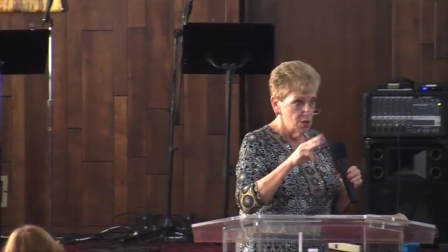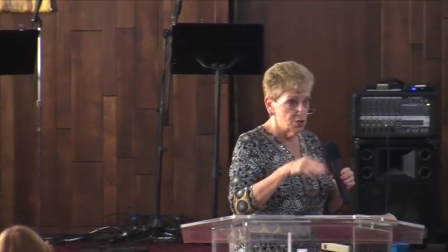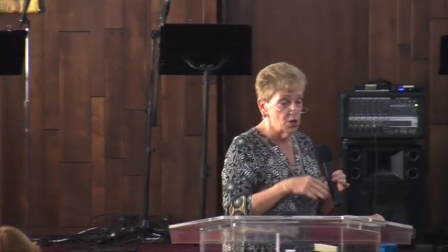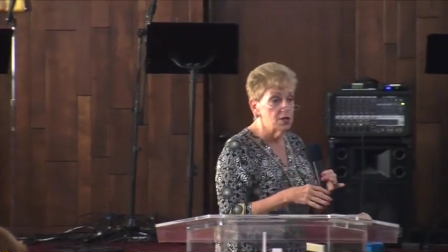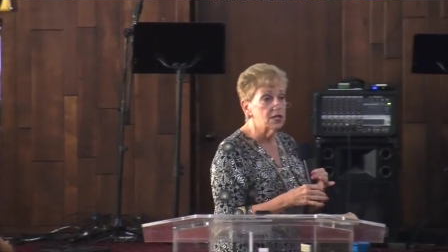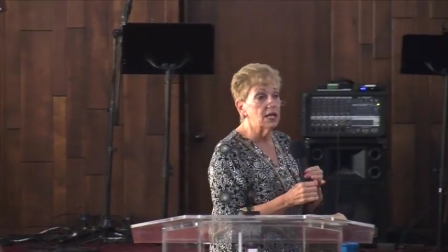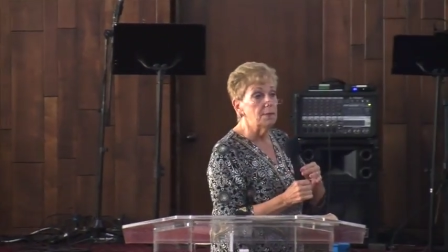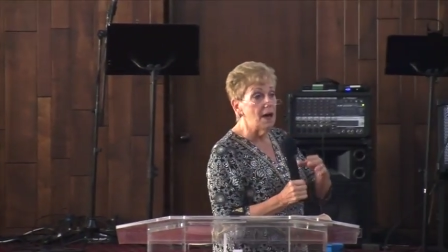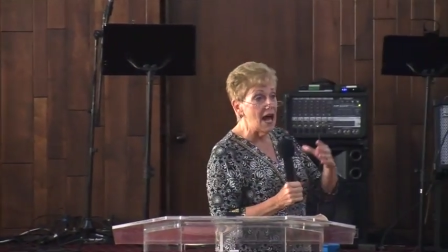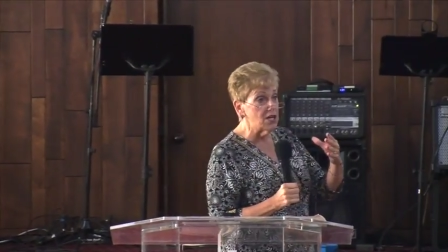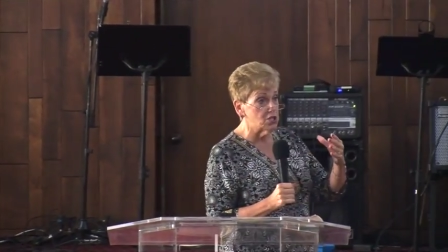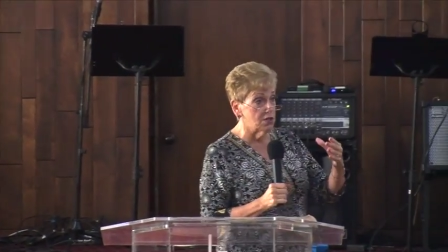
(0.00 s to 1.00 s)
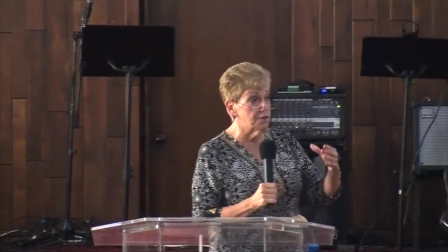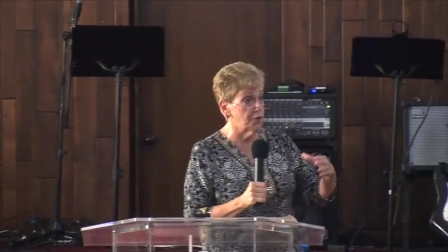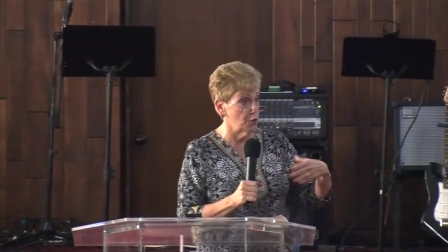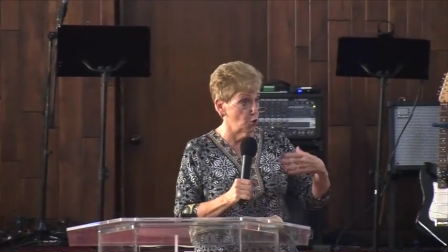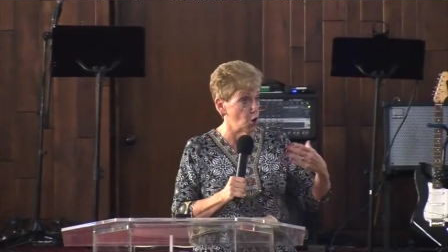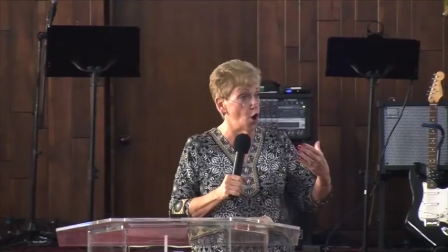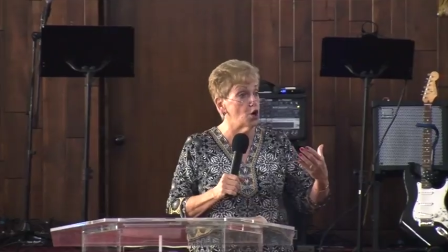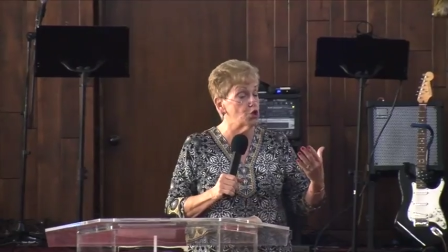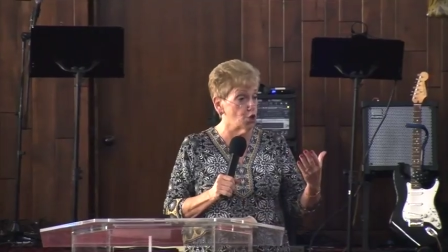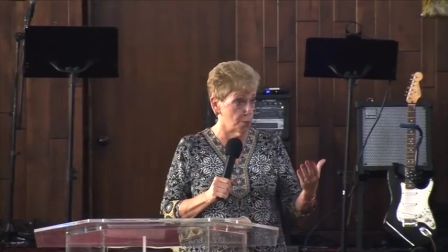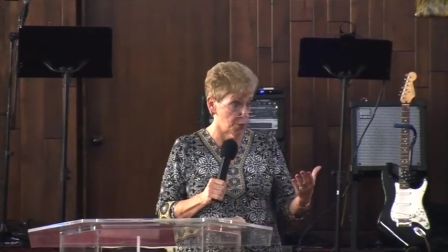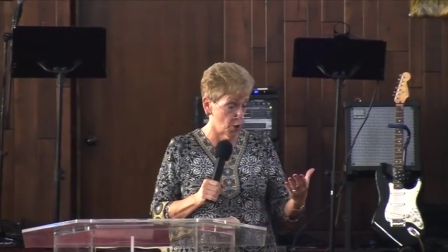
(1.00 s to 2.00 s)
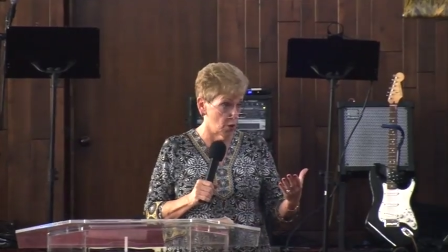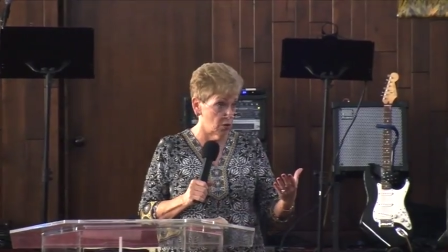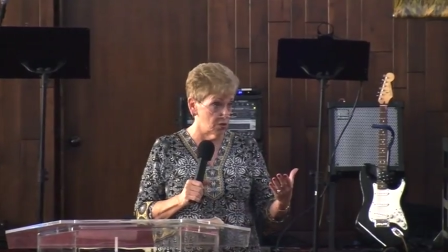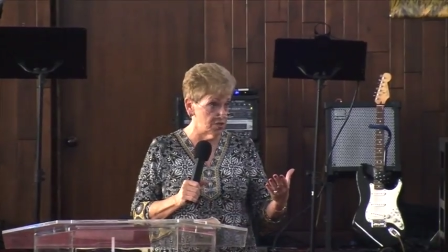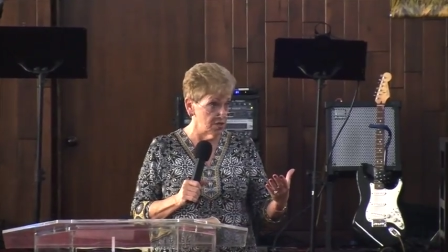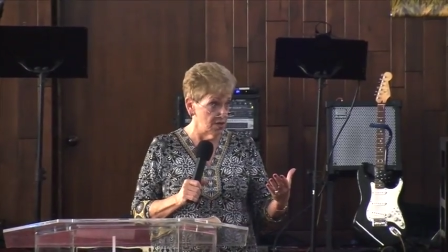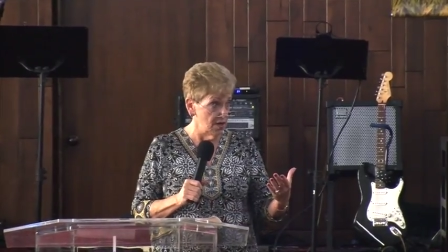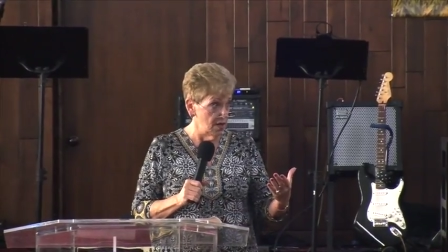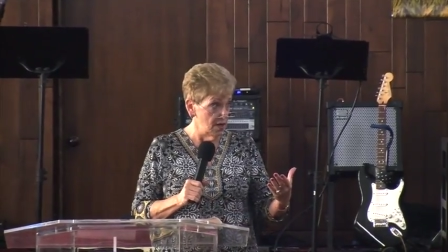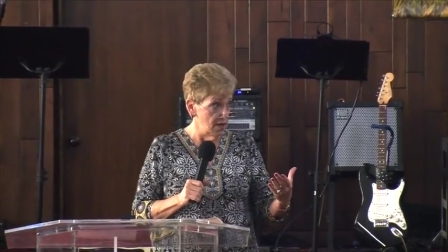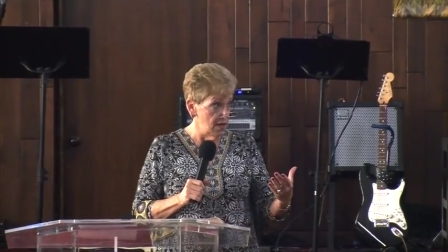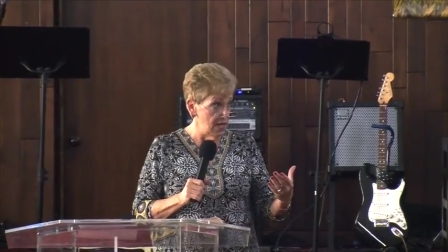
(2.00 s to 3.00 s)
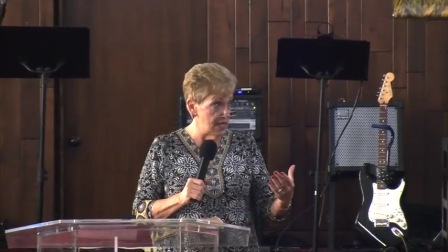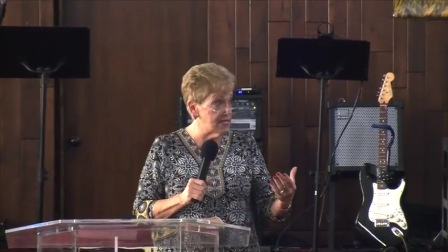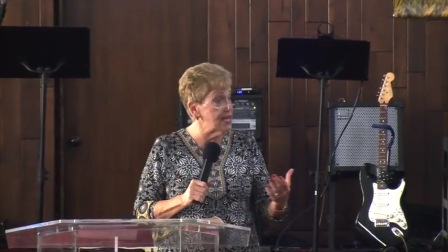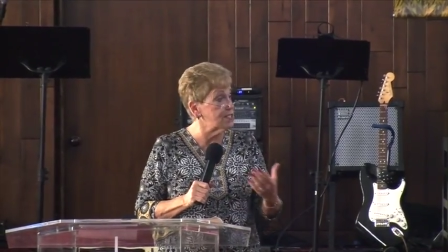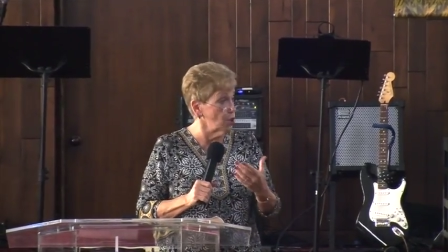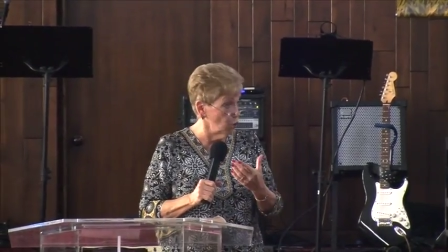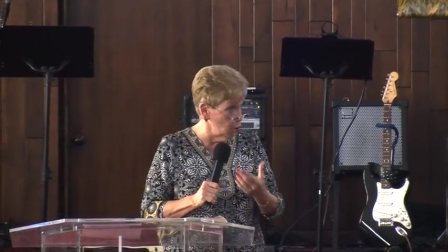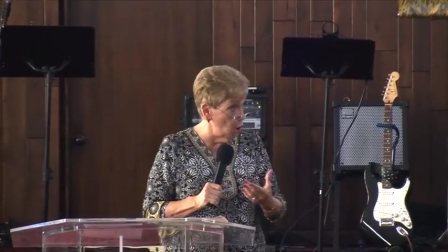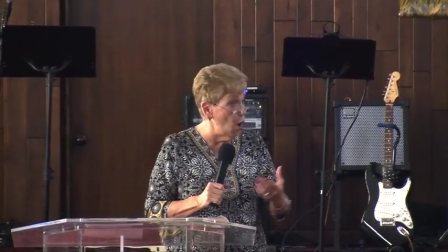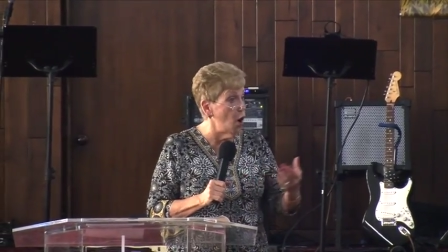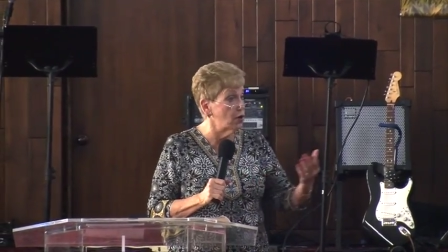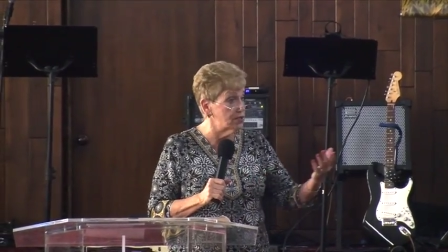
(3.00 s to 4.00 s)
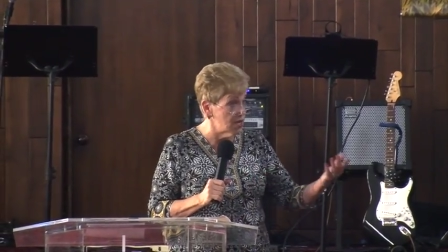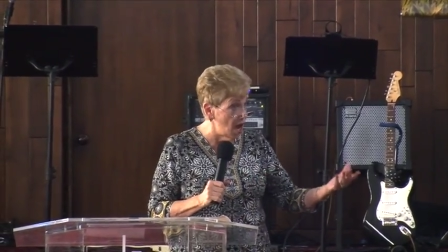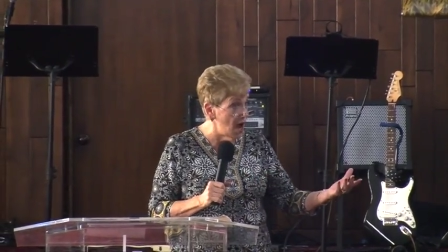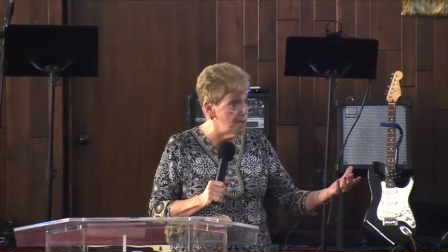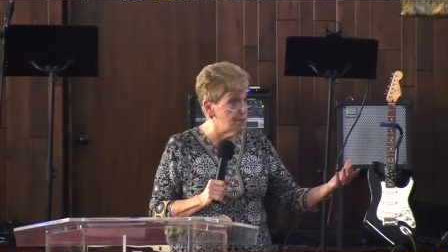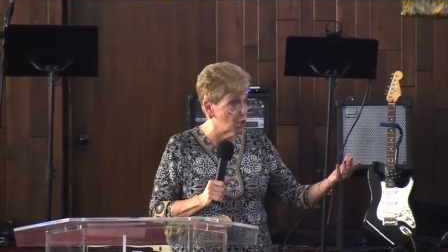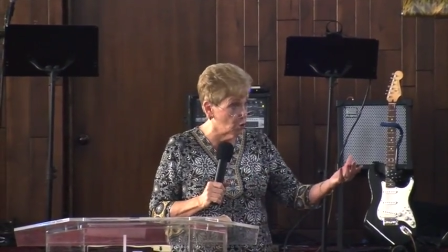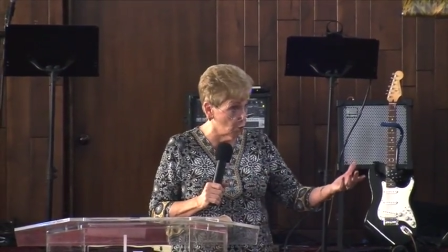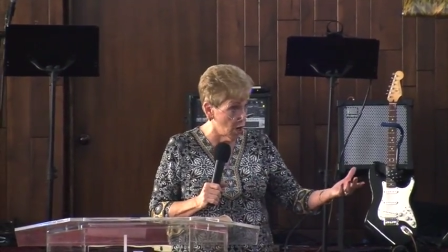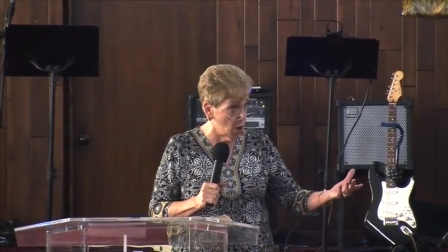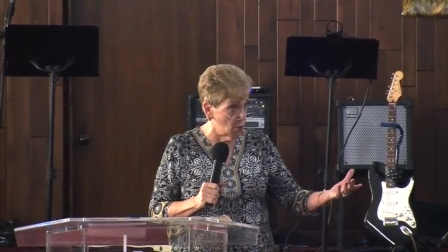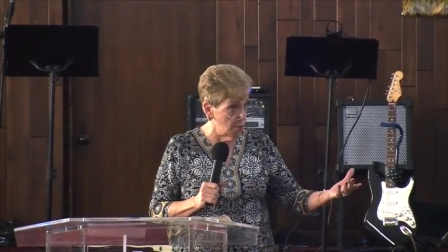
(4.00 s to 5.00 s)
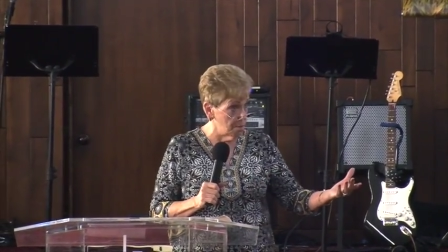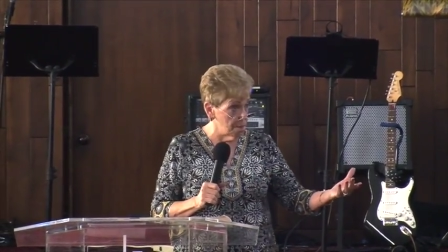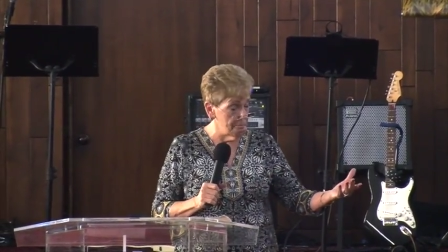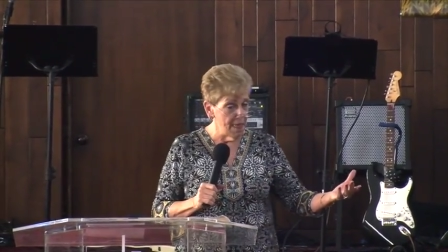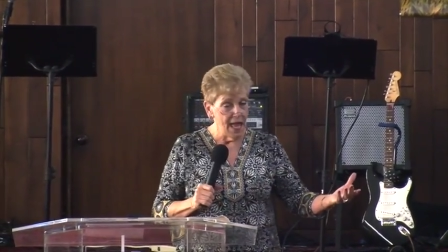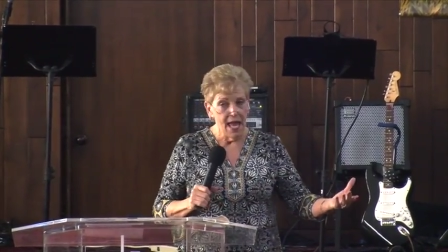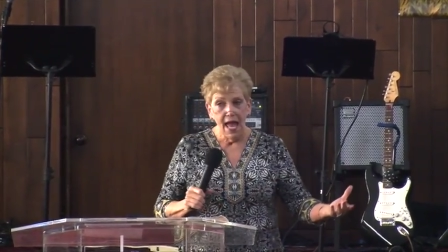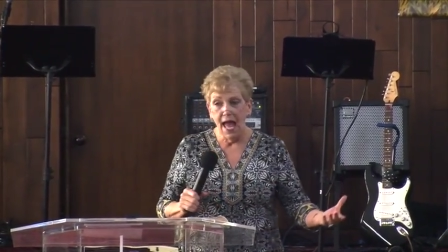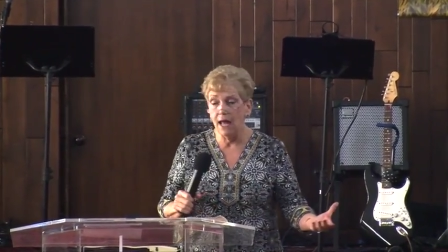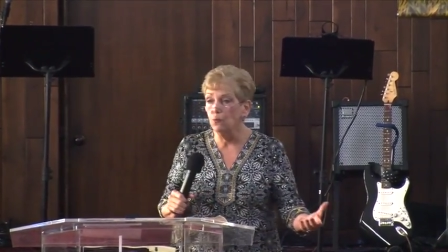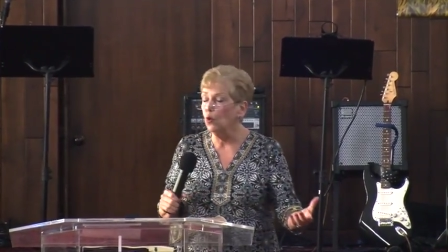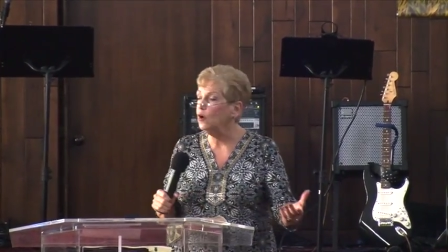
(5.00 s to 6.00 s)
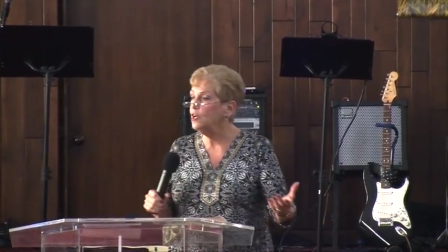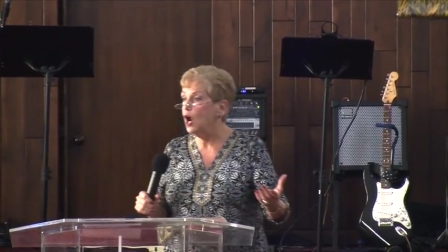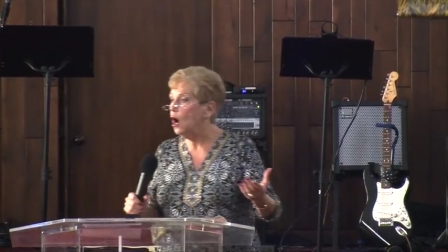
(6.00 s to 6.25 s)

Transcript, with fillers: So you can imagine for the larger pearls, it takes a long time to grow and we're in